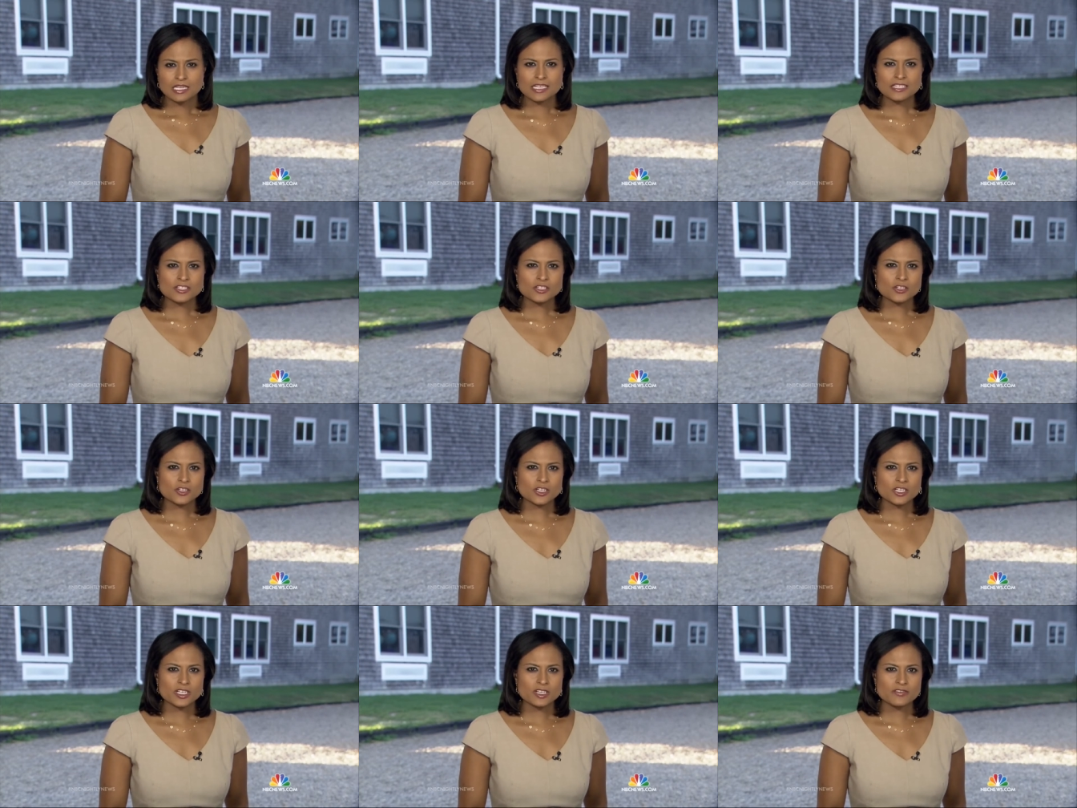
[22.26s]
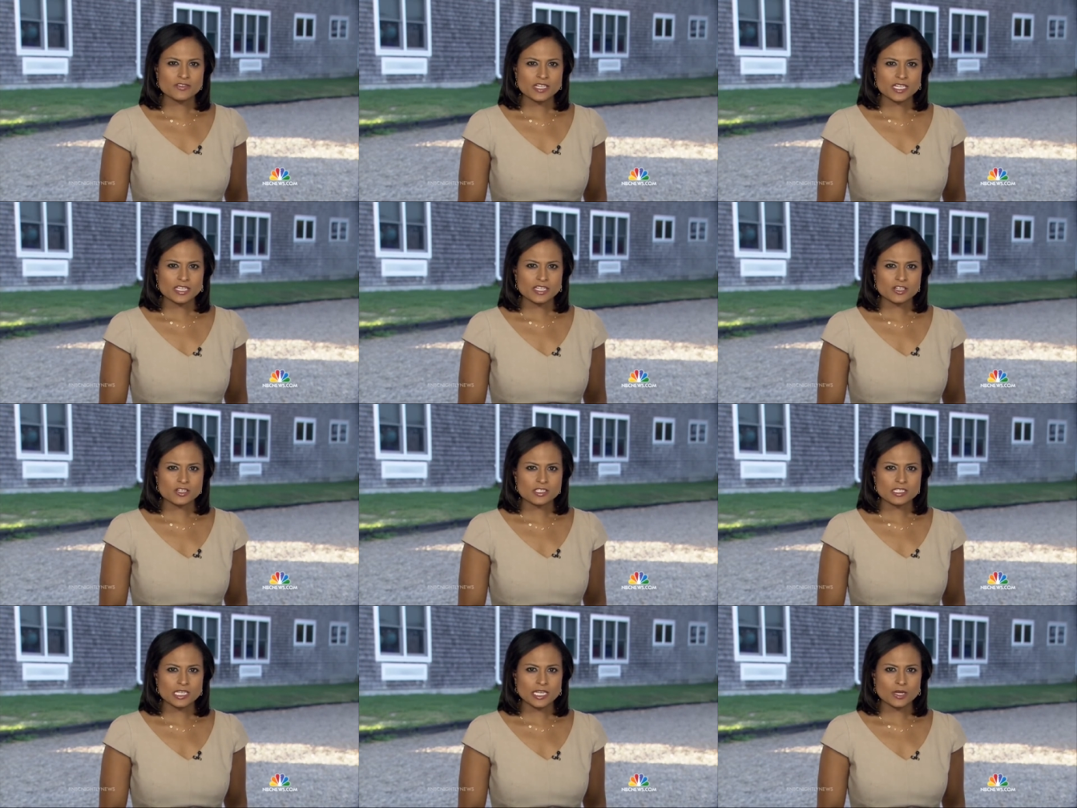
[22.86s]
Lester, good evening.
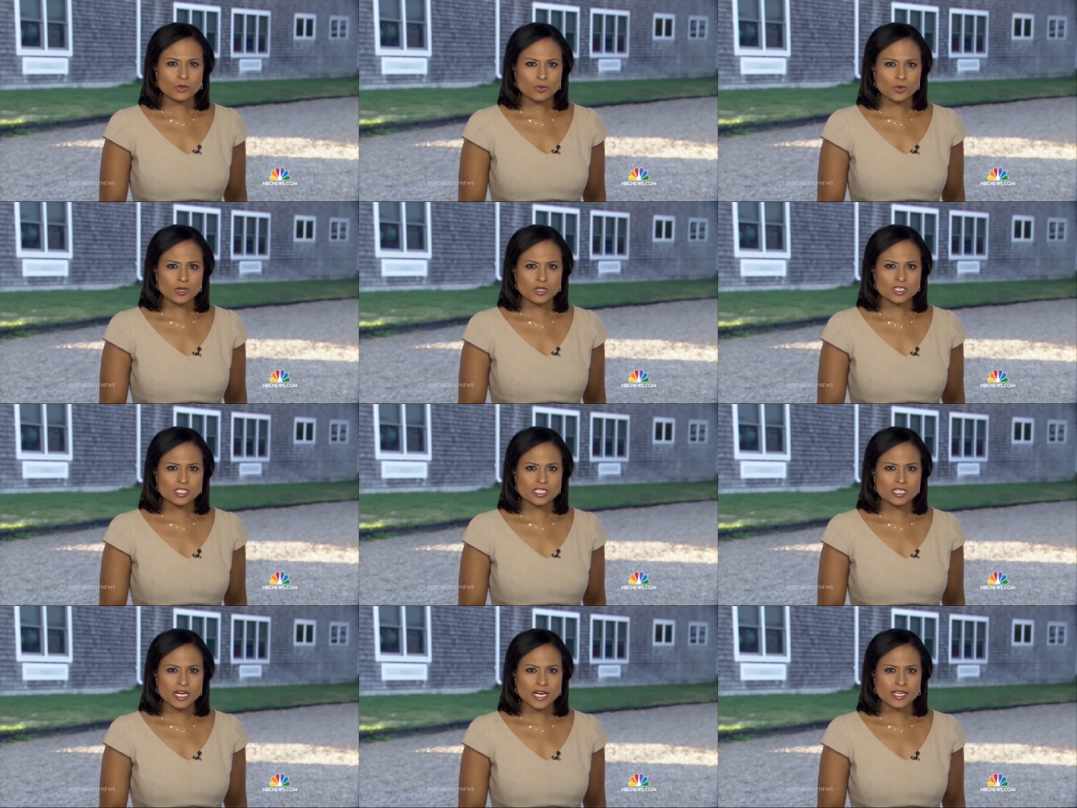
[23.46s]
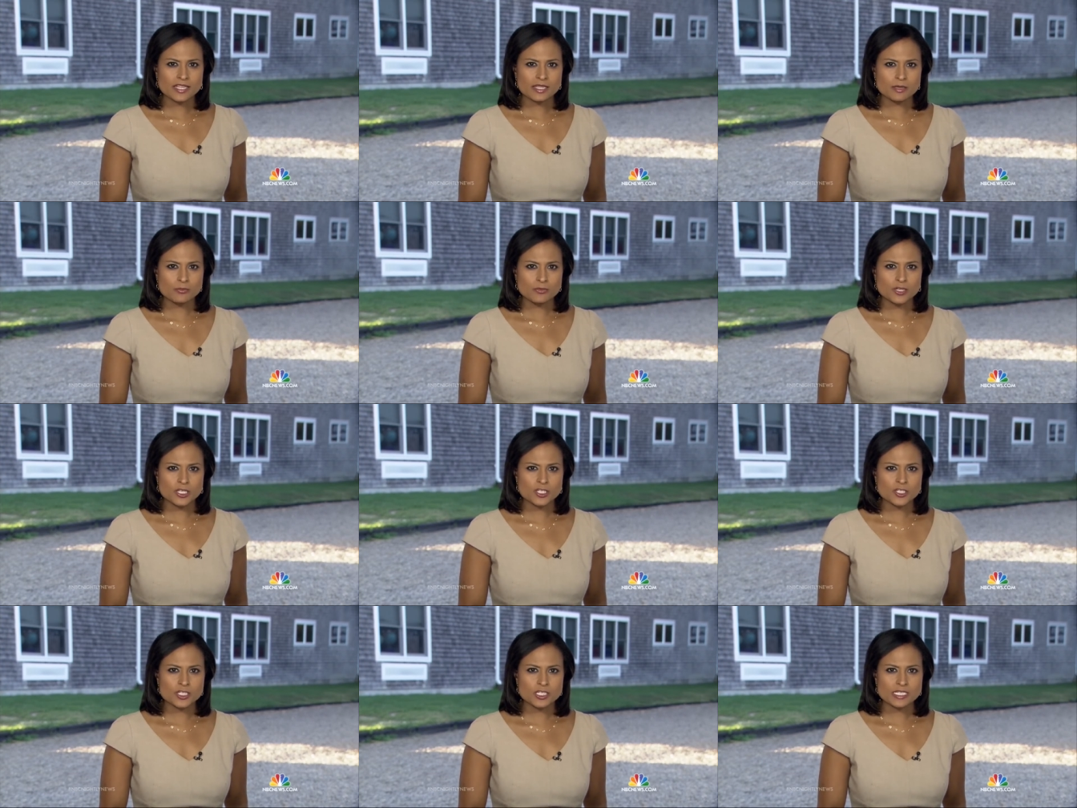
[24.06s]
There's late word tonight that
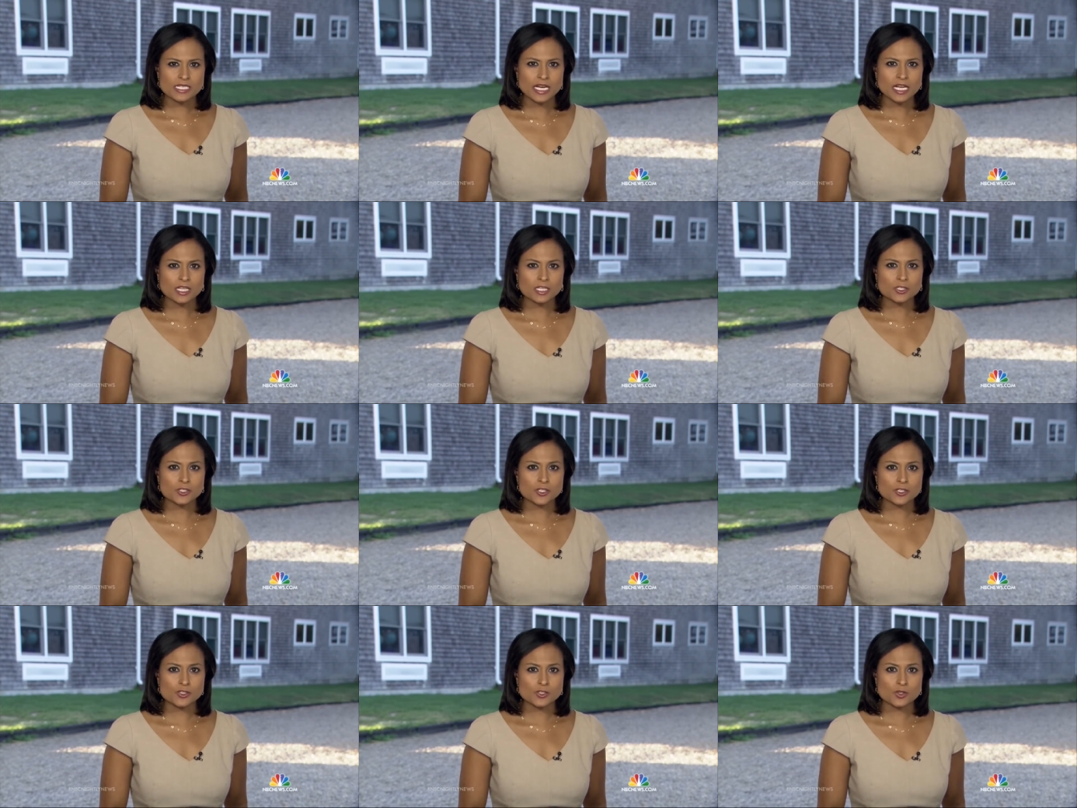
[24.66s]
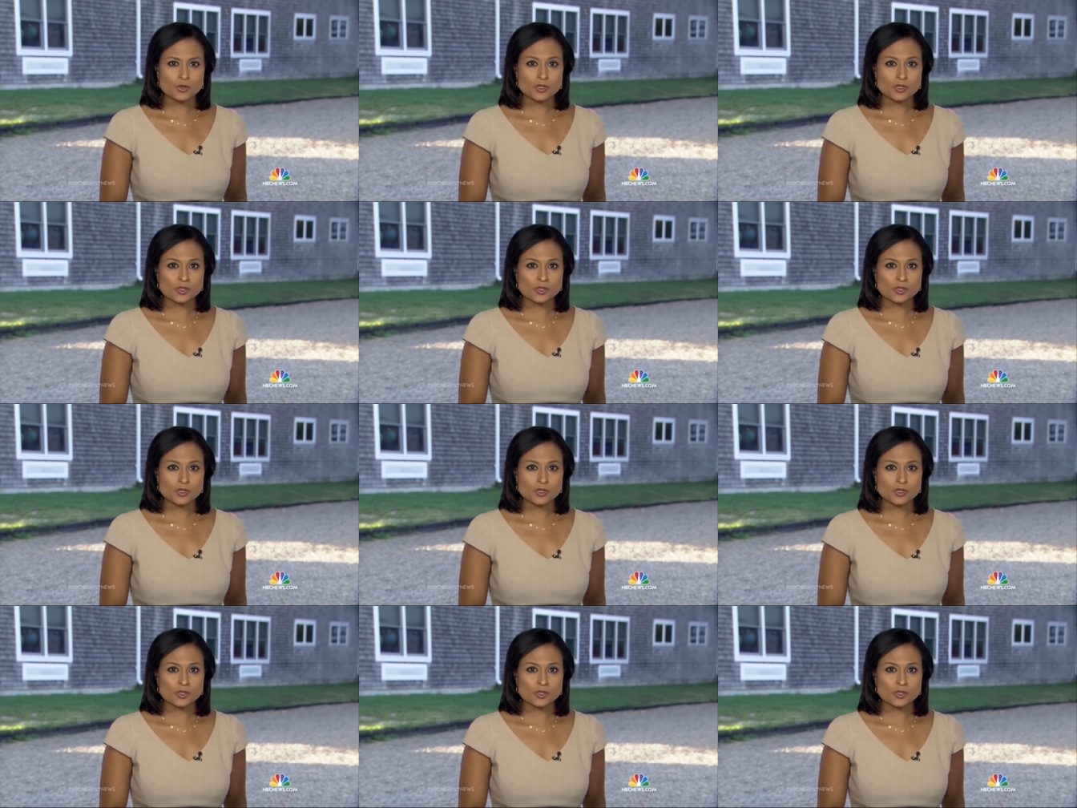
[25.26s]
British intelligence